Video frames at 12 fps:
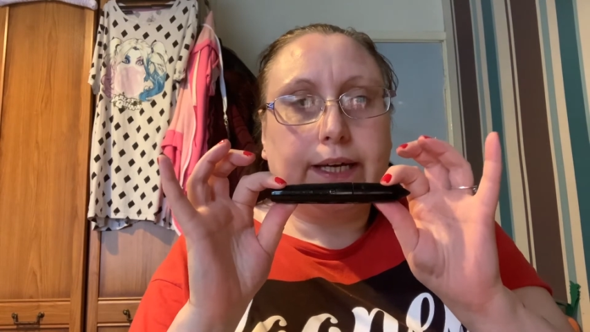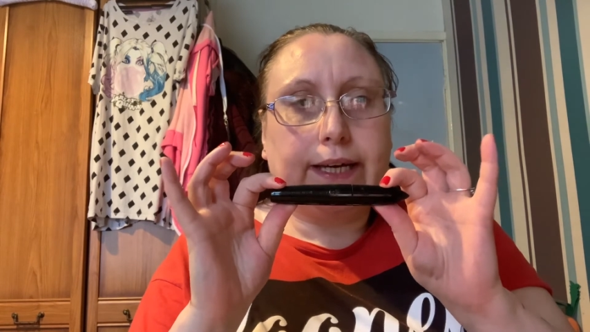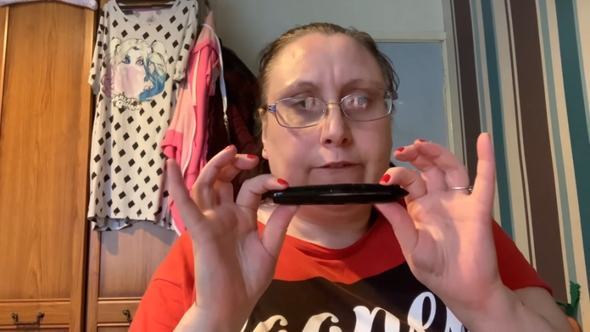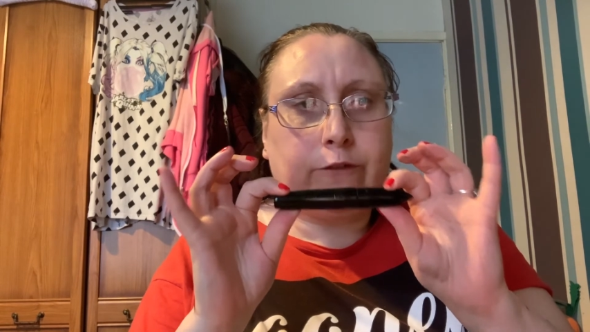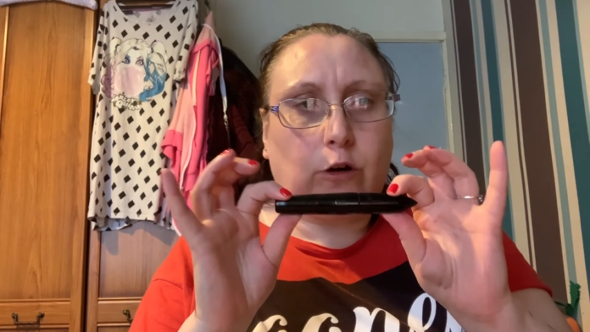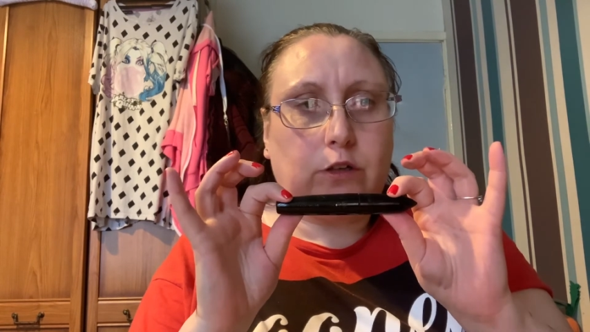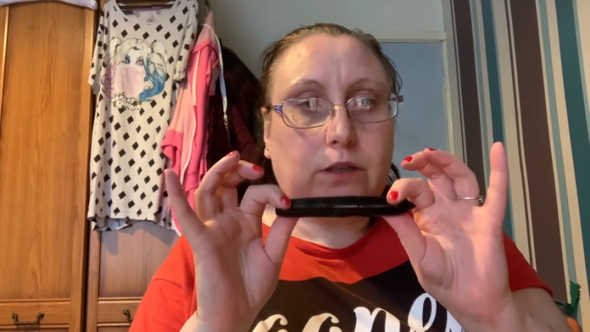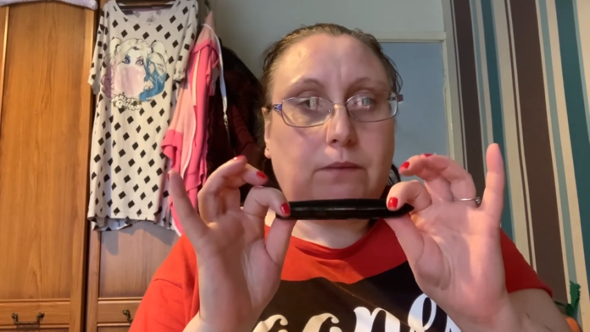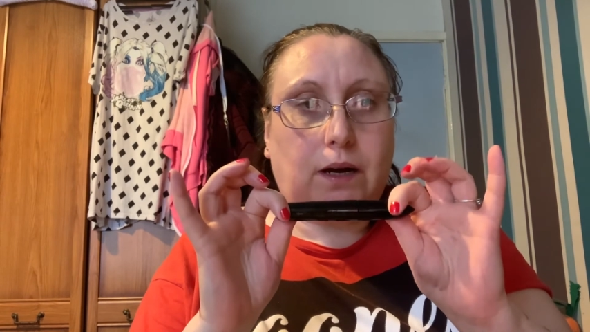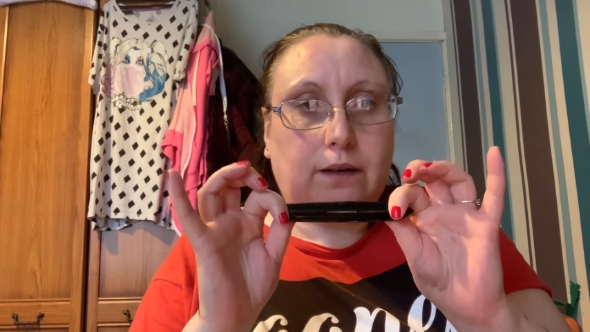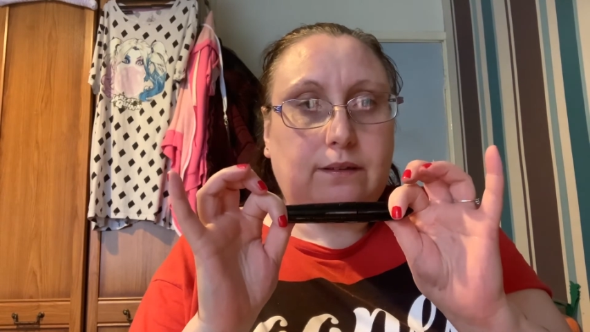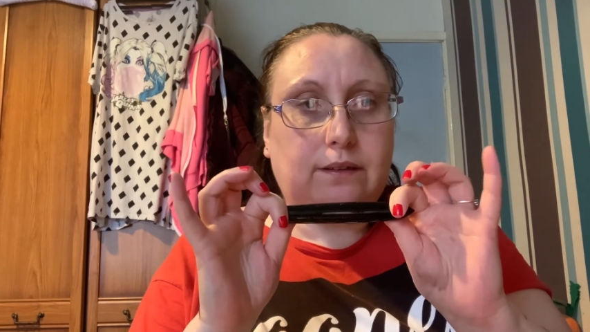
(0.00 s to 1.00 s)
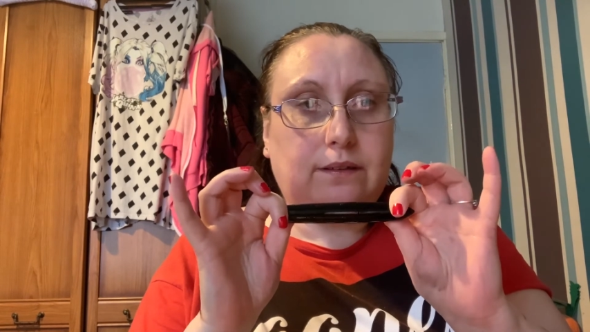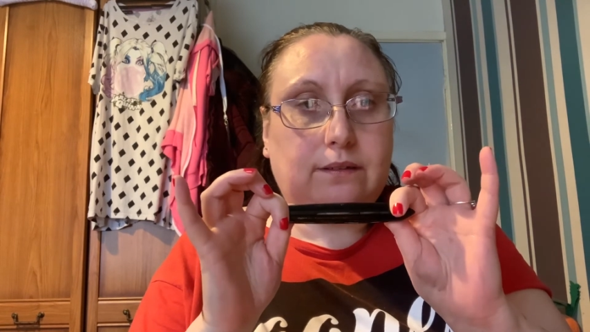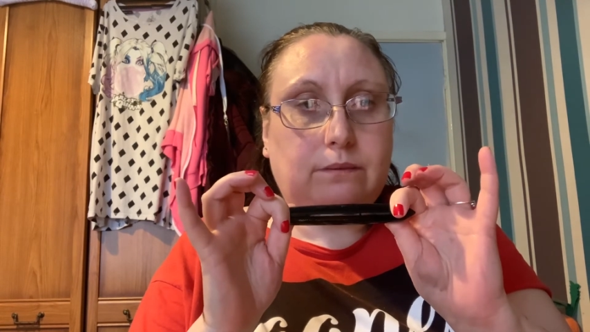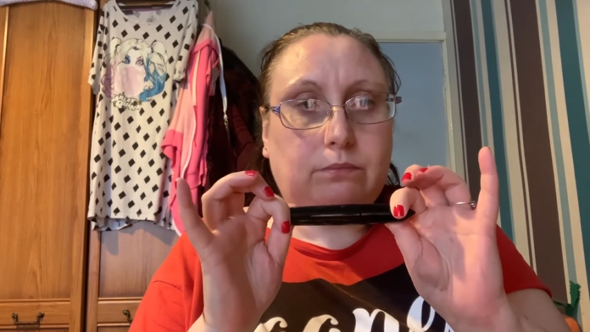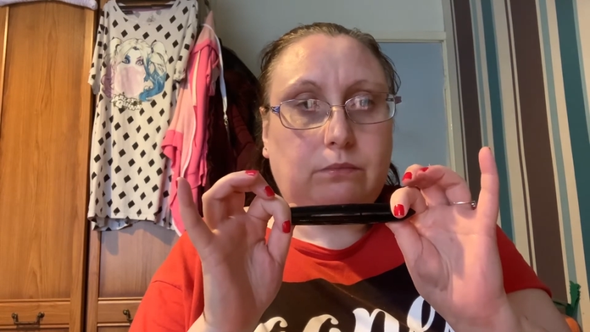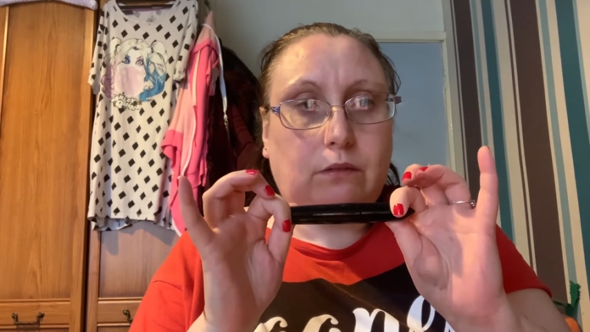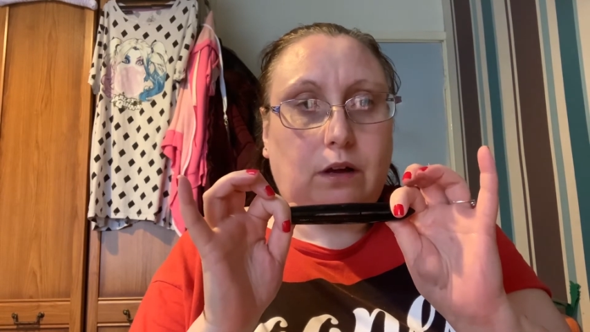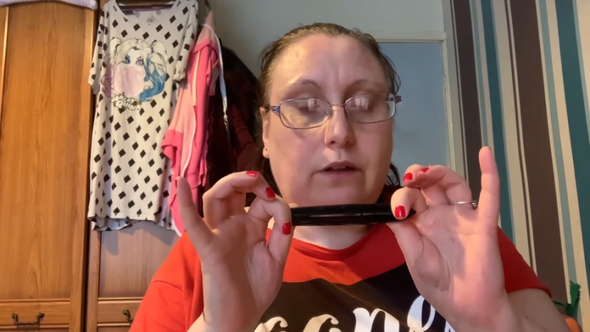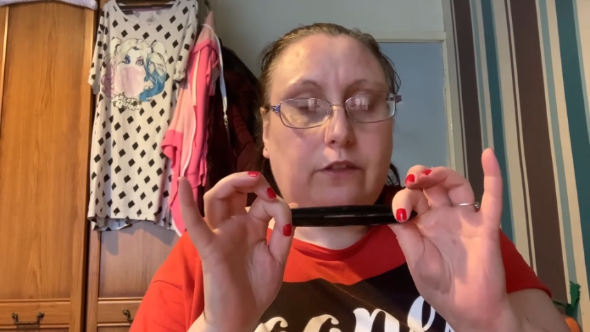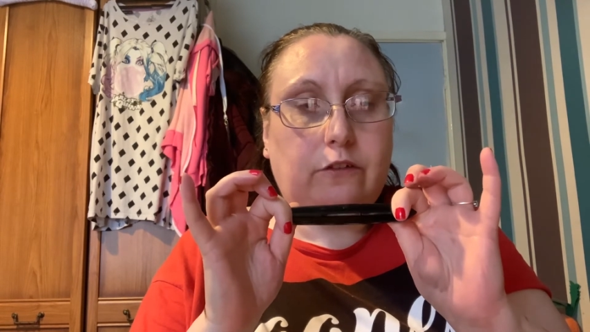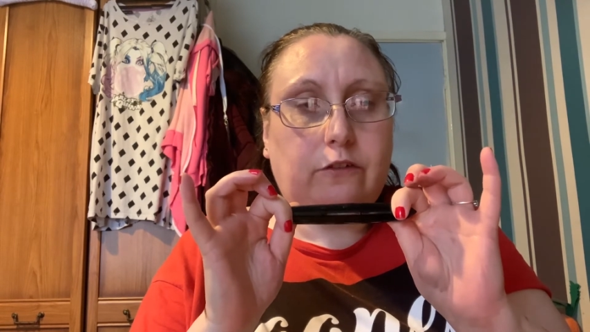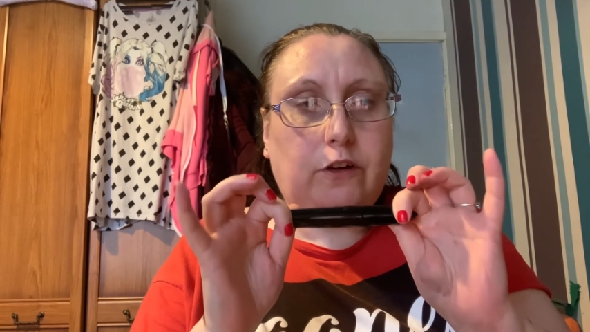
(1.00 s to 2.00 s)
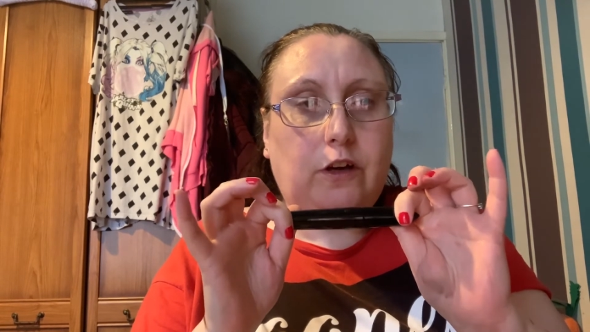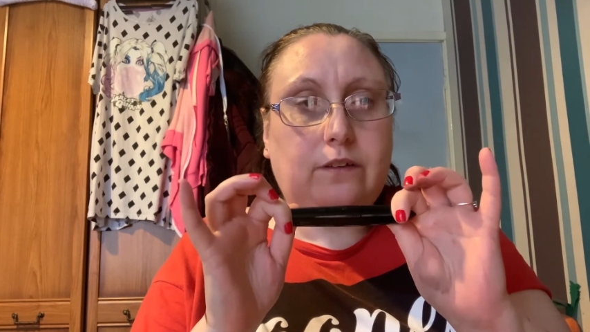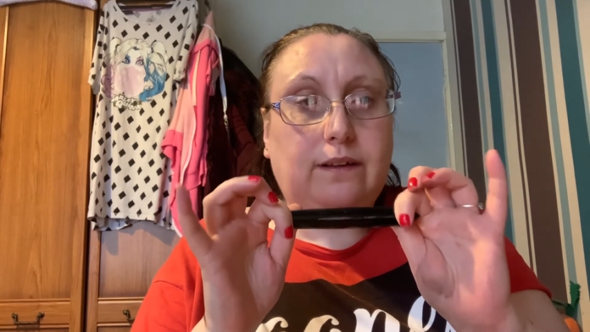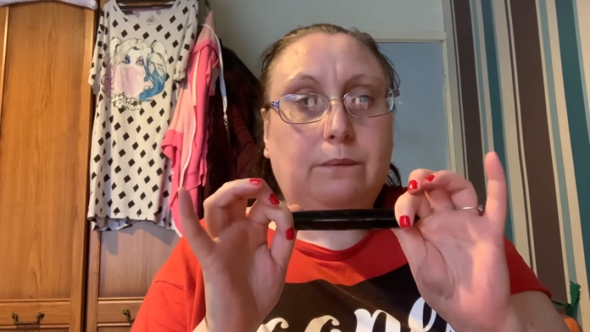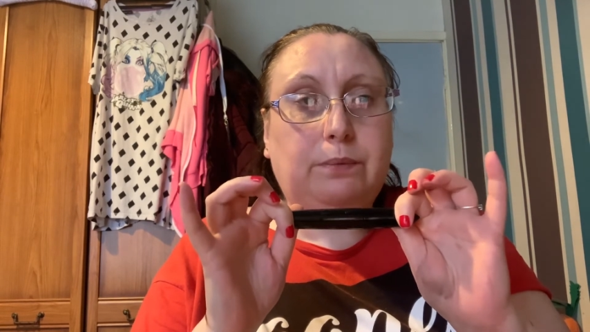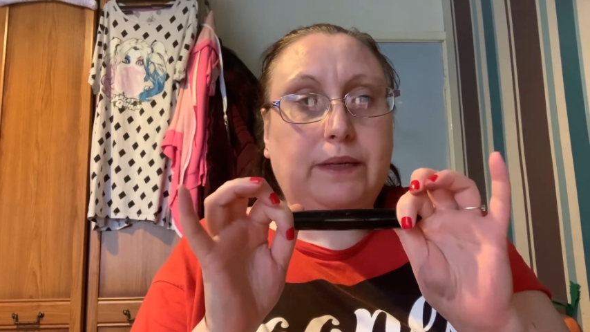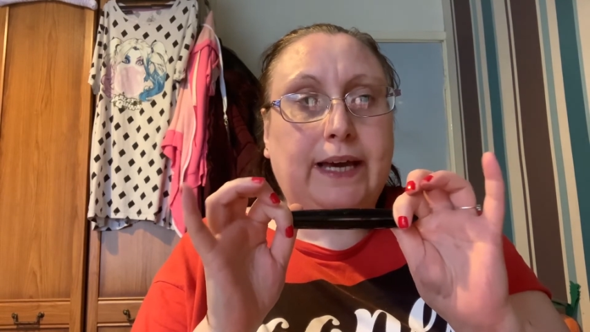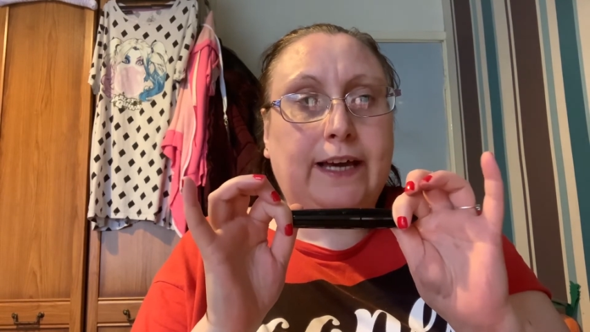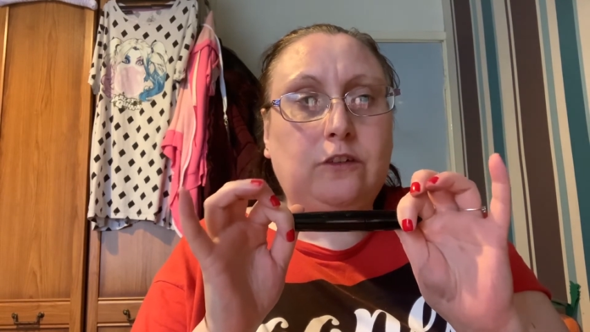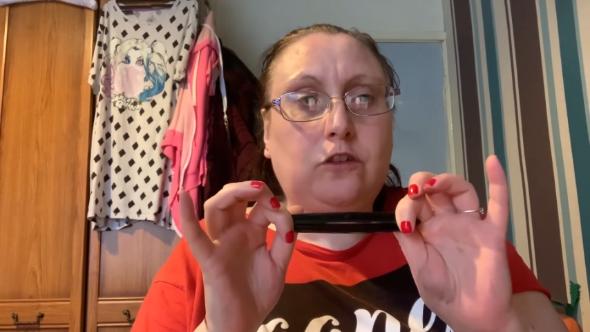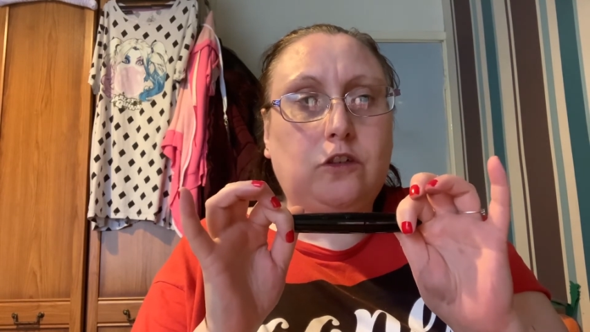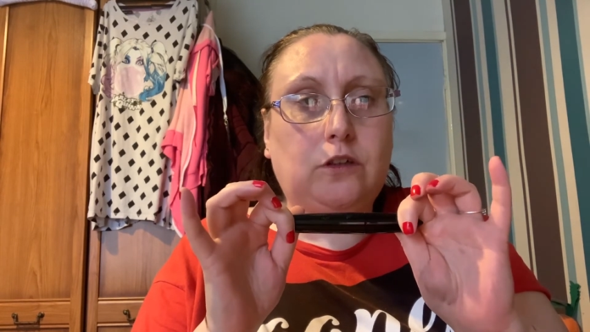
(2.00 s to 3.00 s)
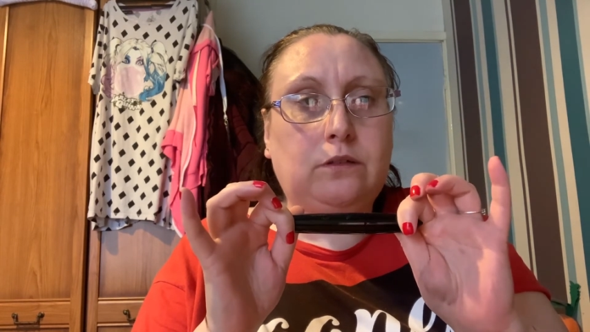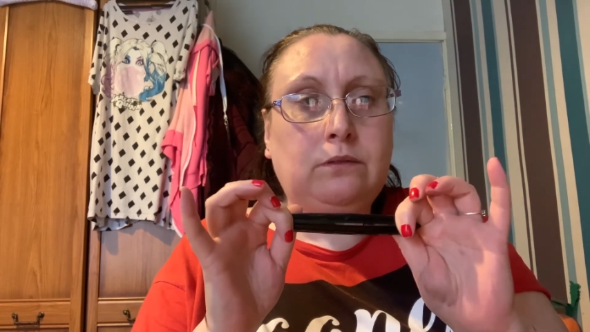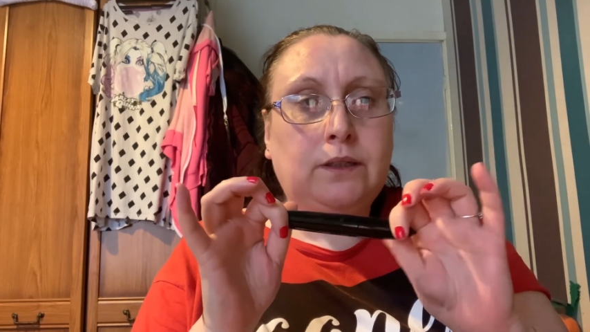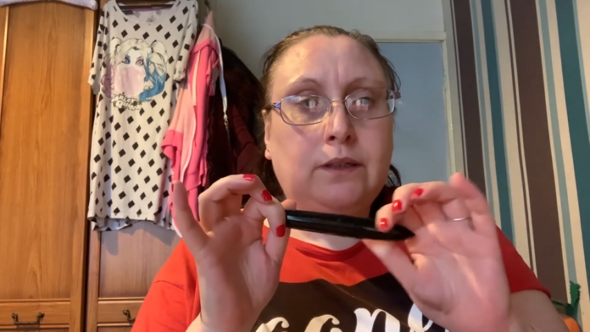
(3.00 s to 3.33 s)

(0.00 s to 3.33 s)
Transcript: It volumizes on the first application.